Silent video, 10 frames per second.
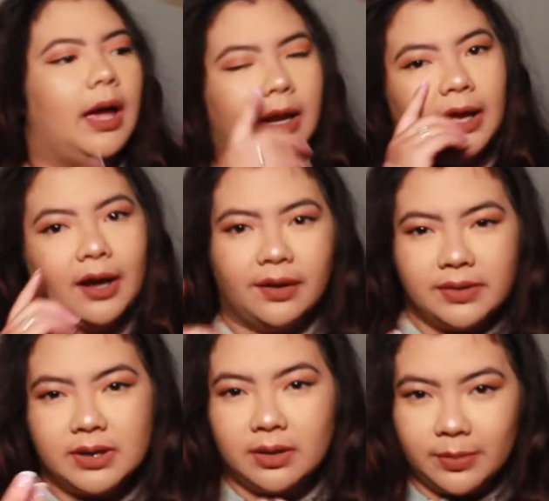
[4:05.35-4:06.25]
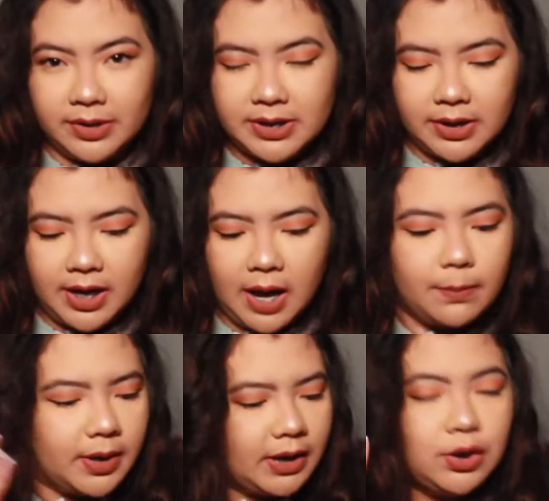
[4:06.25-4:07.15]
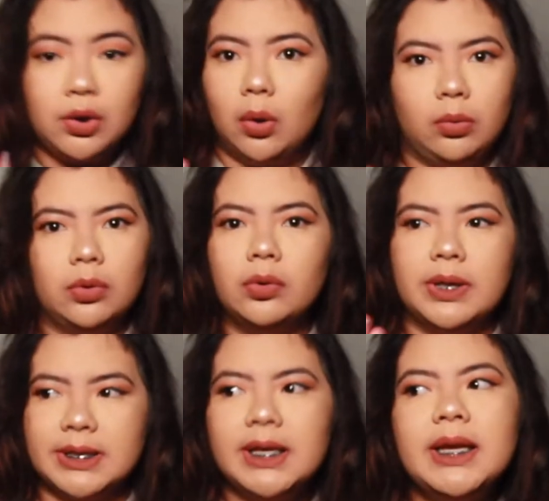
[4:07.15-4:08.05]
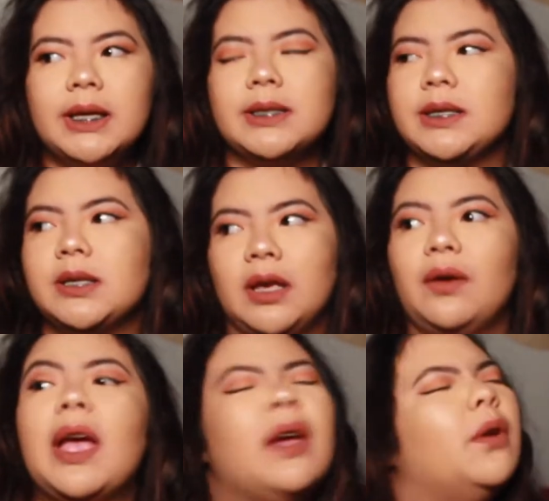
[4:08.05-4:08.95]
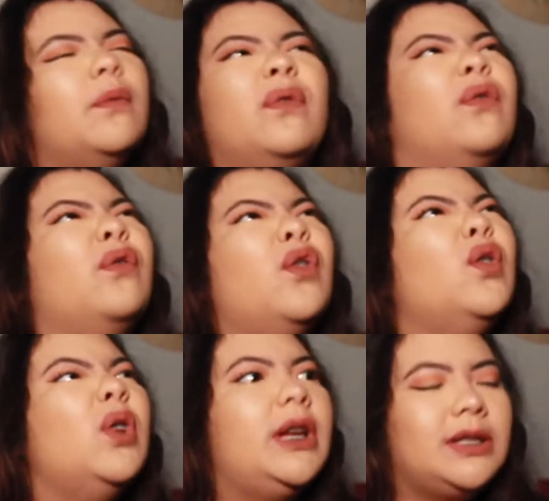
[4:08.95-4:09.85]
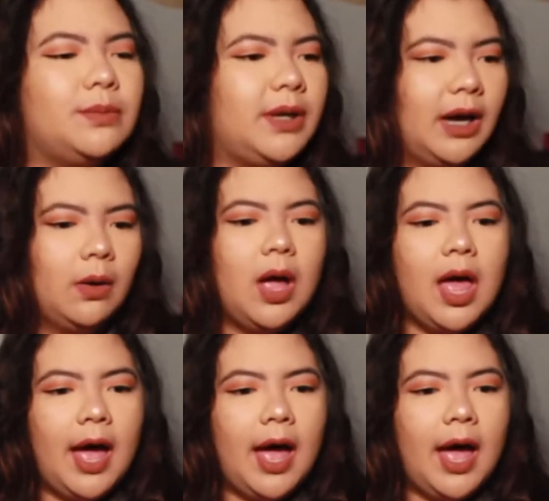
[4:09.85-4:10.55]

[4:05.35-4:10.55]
and like obviously the military guy, but I don't know who this lady is, and it freaked me out.